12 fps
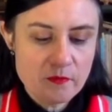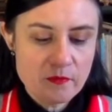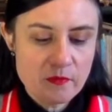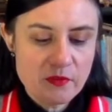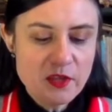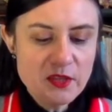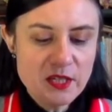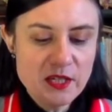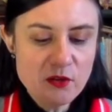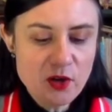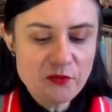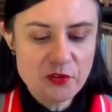Then the year
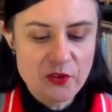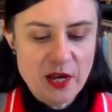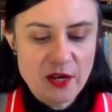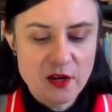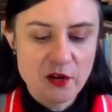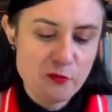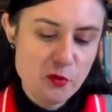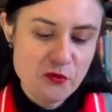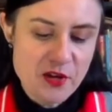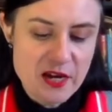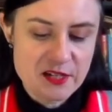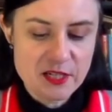after that, I've moved
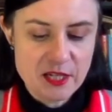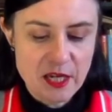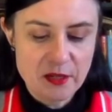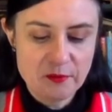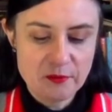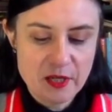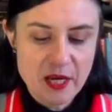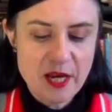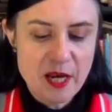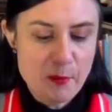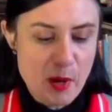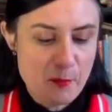house again and
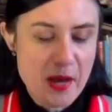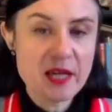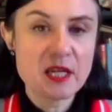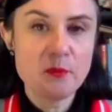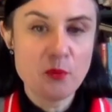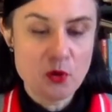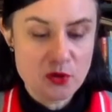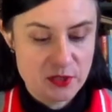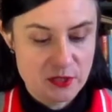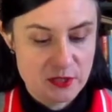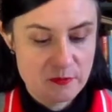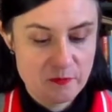am unpacking
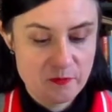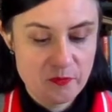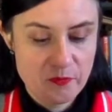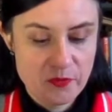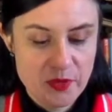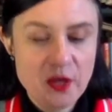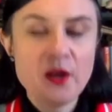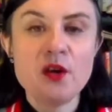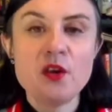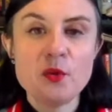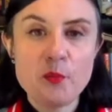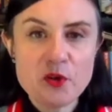boxes.
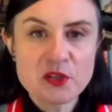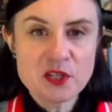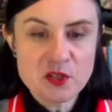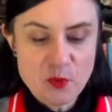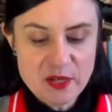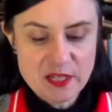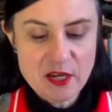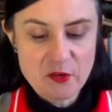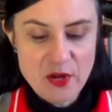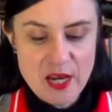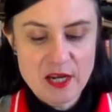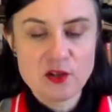The boxes once held
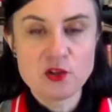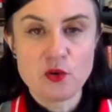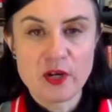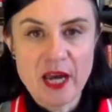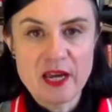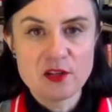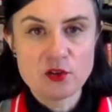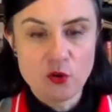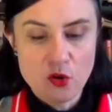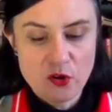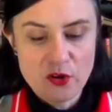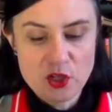eggs or cakes or
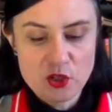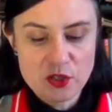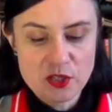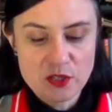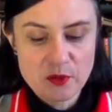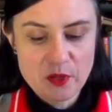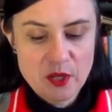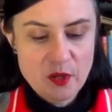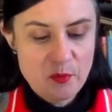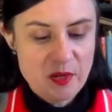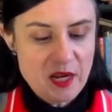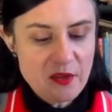oranges, but
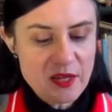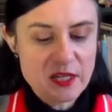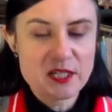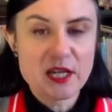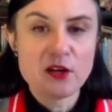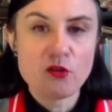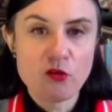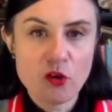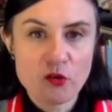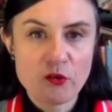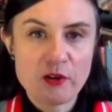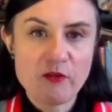now they contain
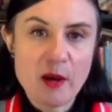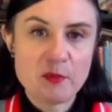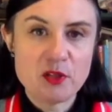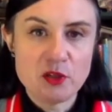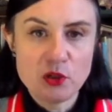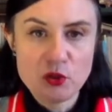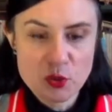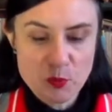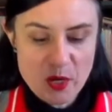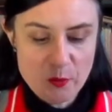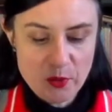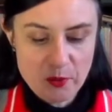crockery wrapped in
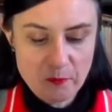newspaper.